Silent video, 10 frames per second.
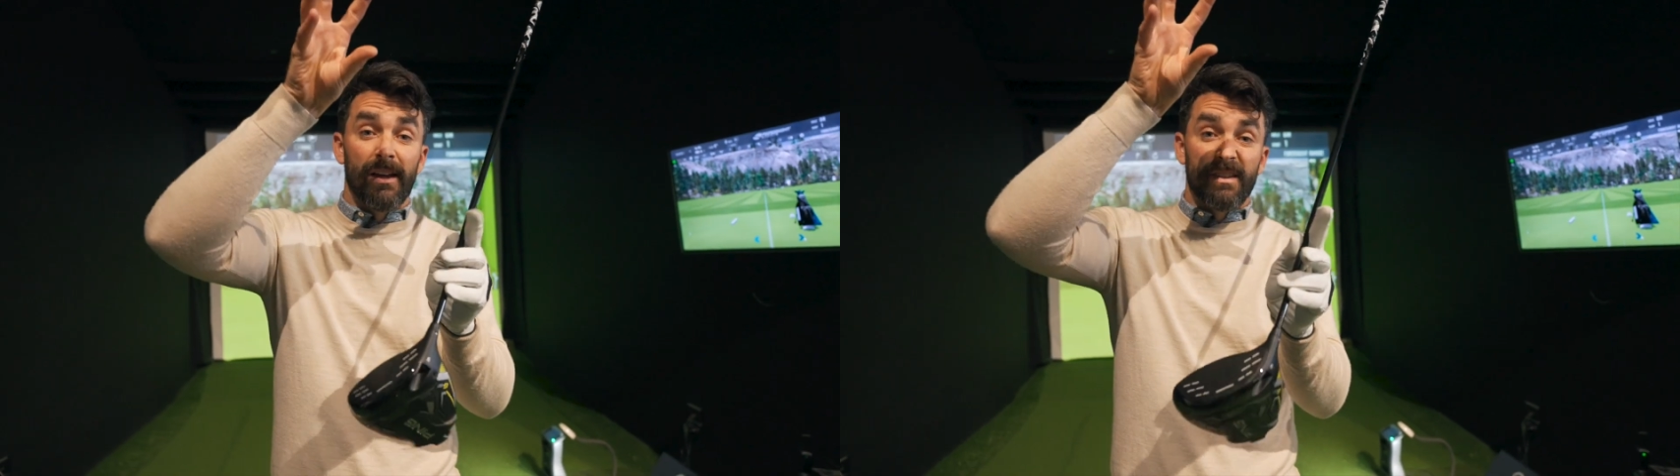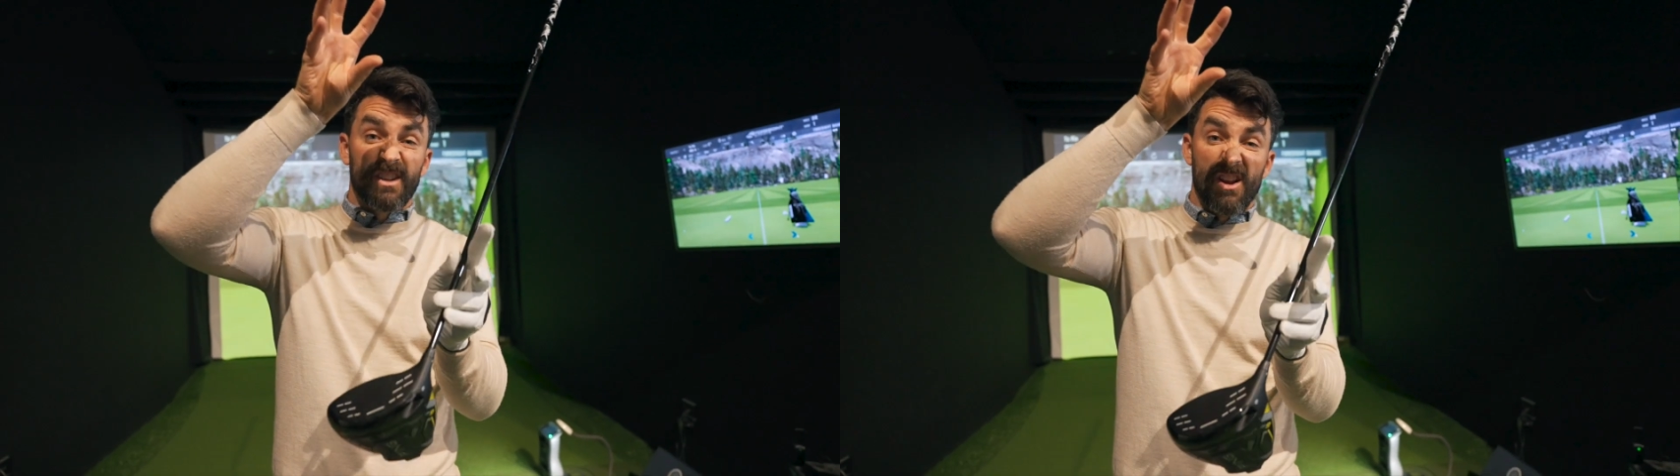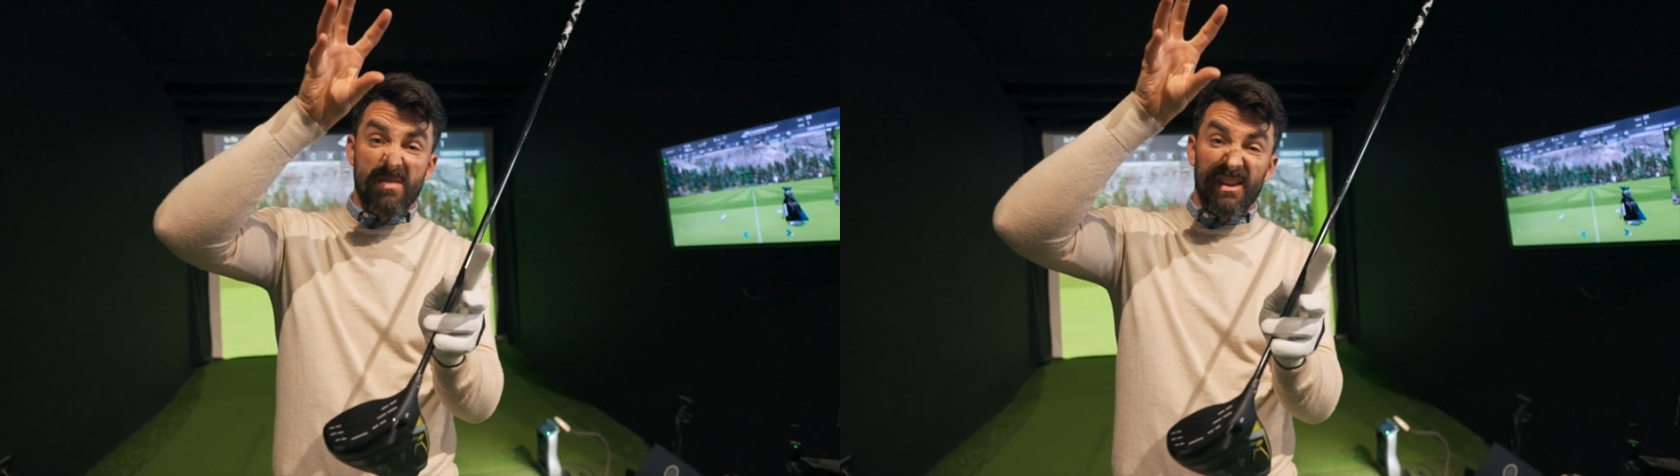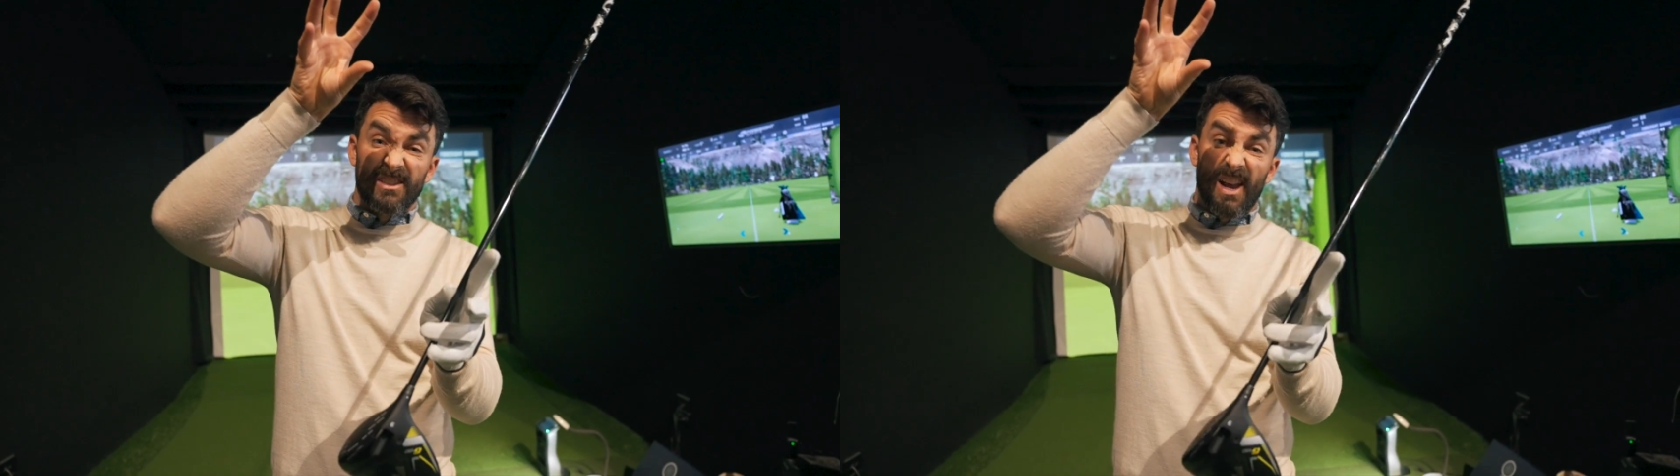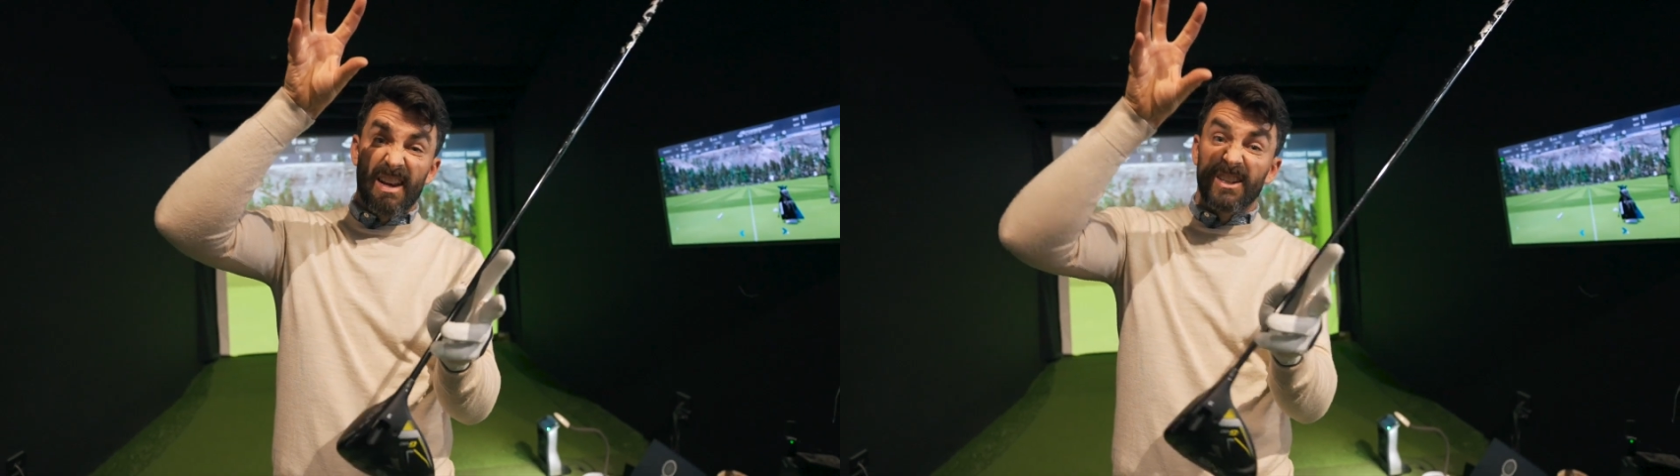is going to be a
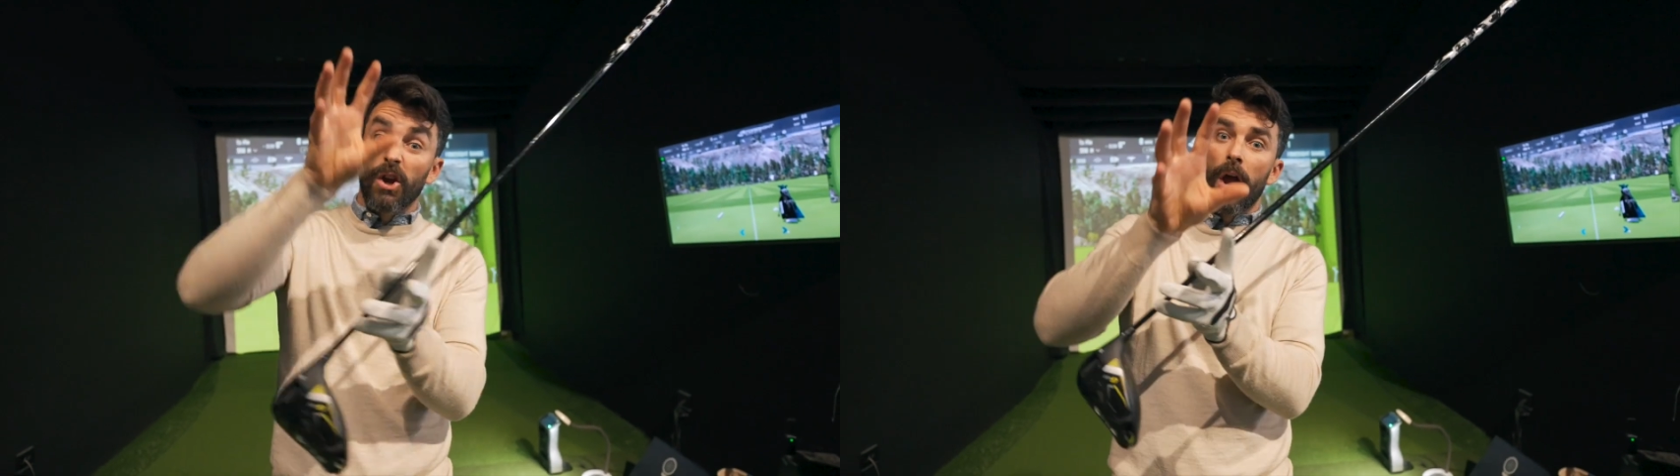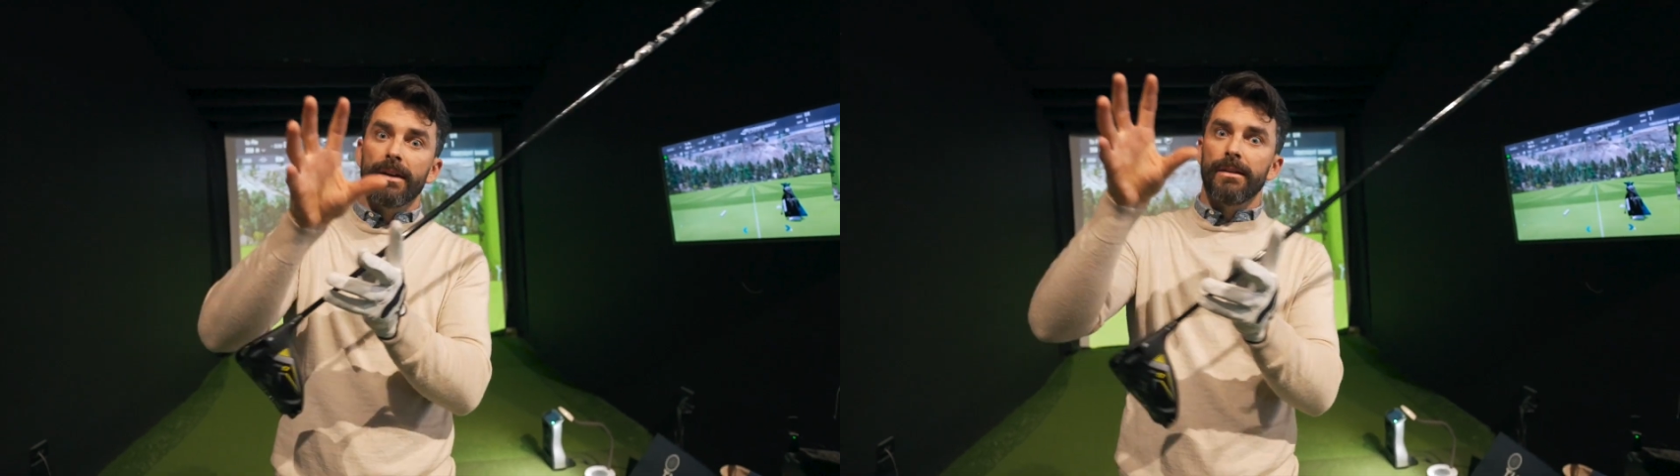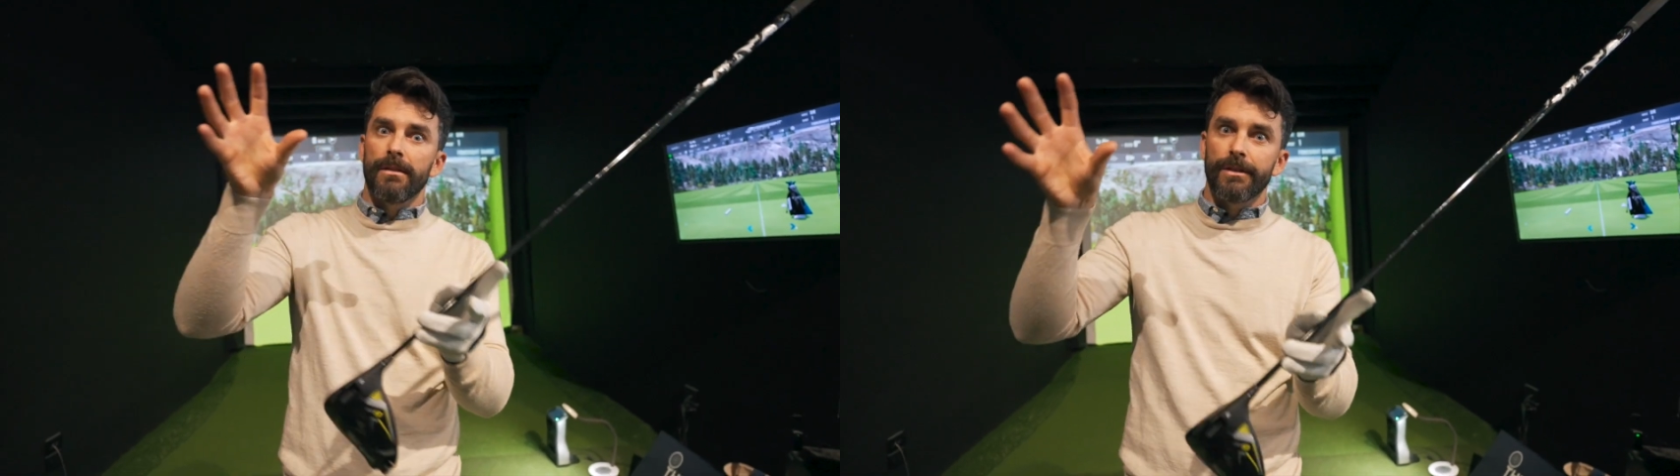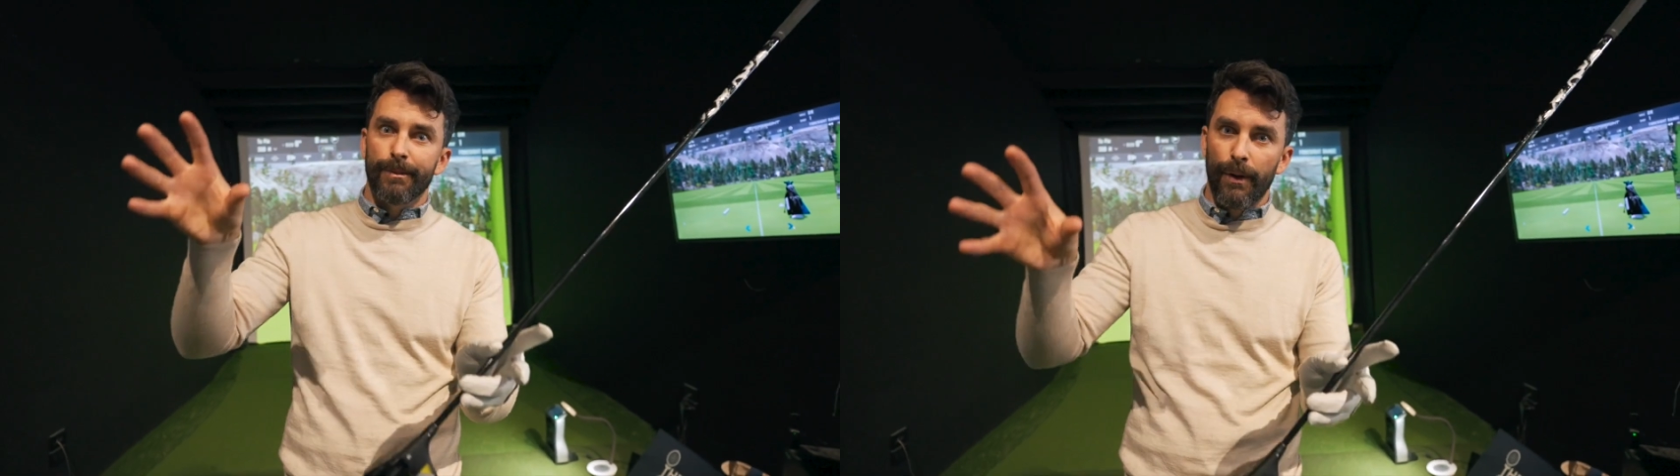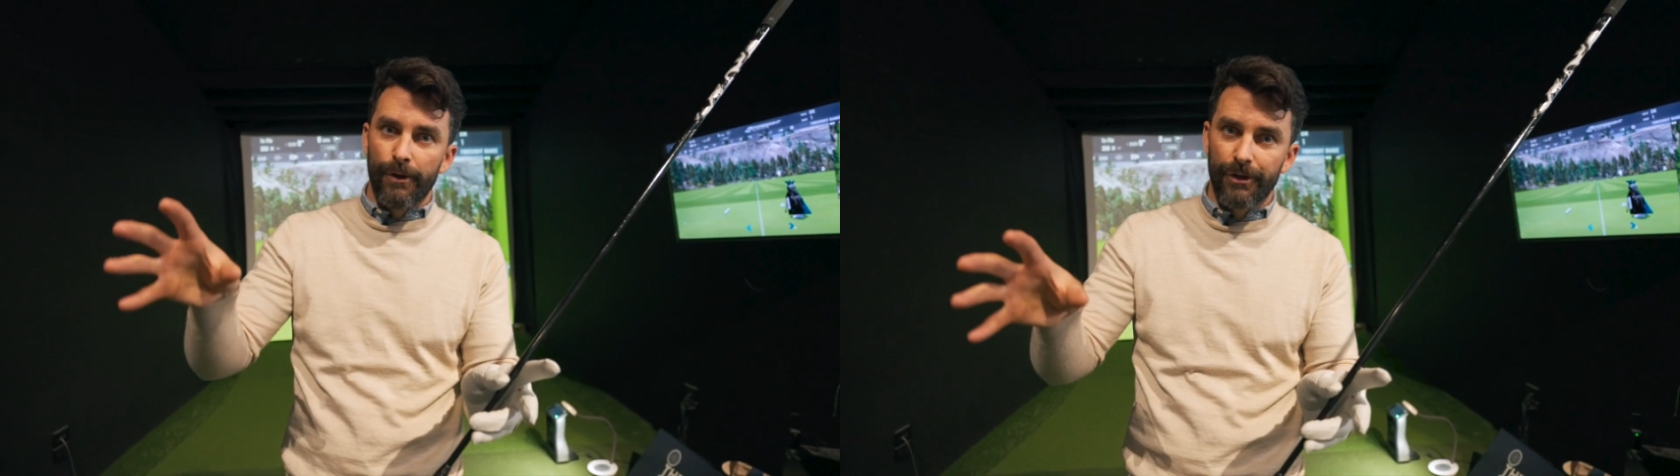slightly tighter
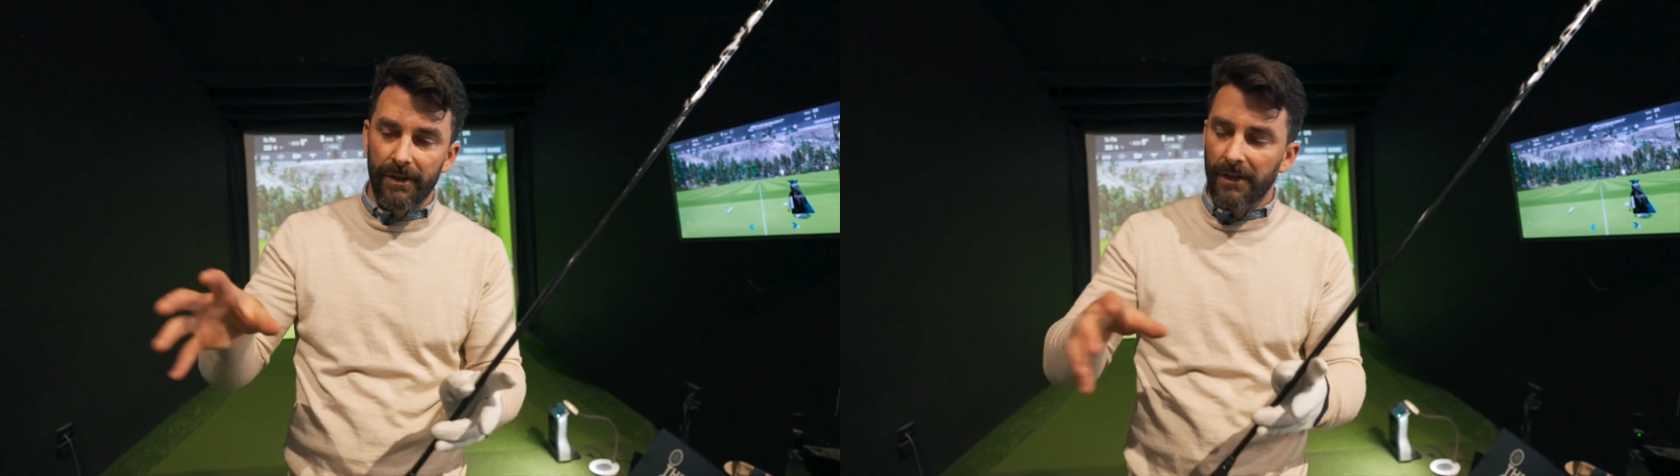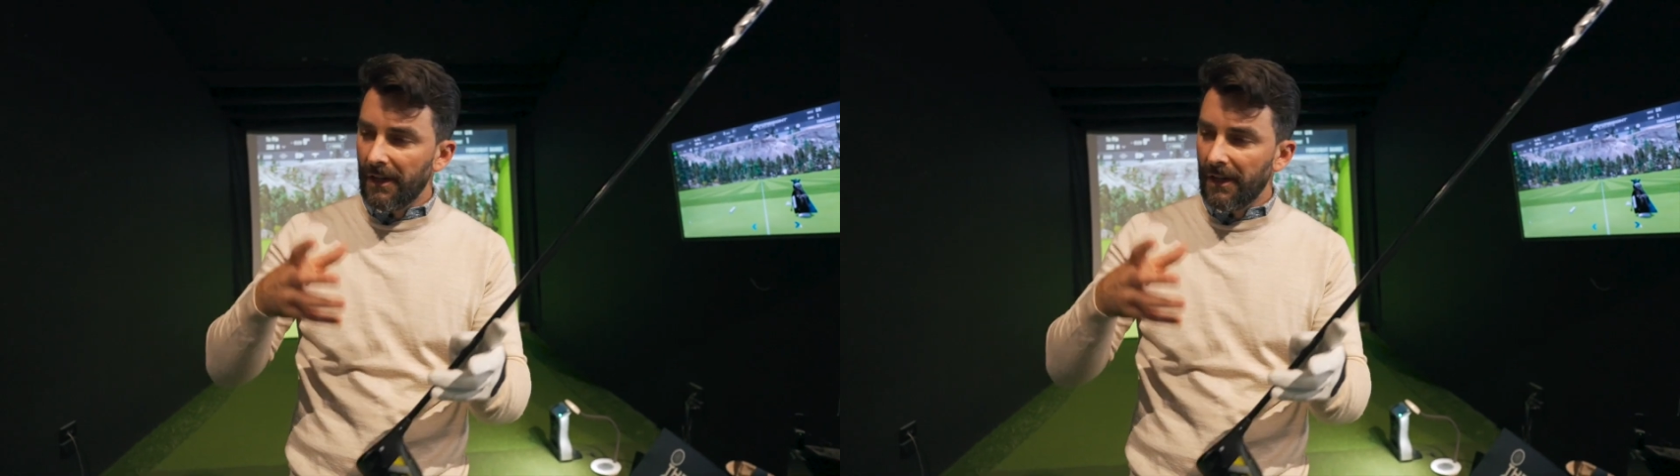dispersion.